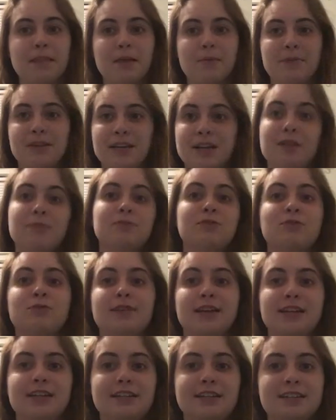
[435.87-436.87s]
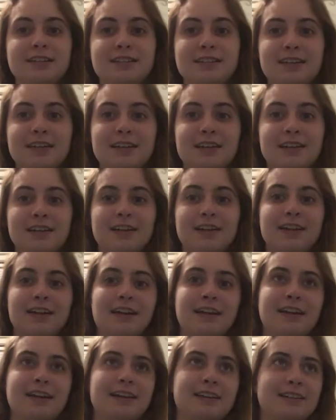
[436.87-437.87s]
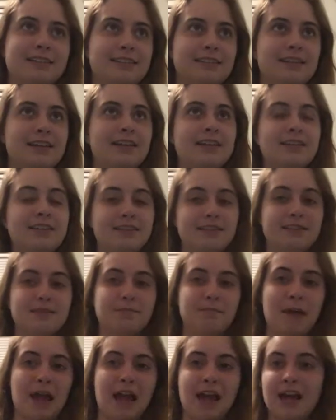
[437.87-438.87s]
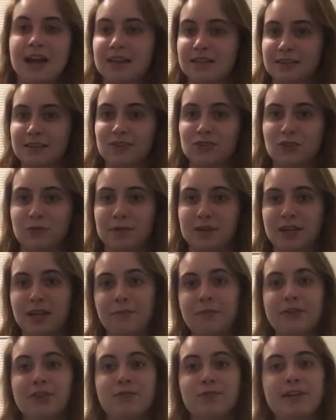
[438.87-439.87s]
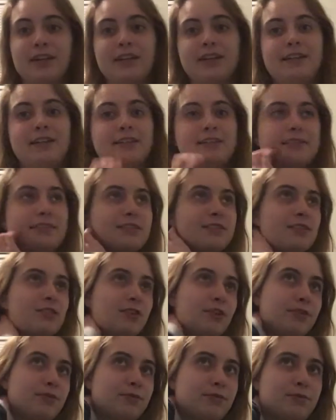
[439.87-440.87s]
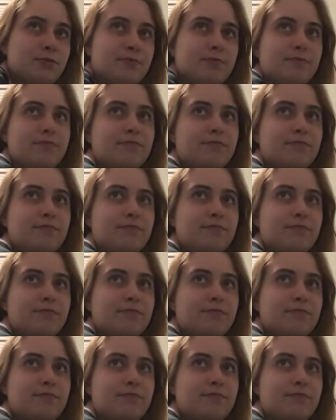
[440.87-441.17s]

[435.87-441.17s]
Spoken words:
becomes a Radiant, and his path to becoming a Radiant is so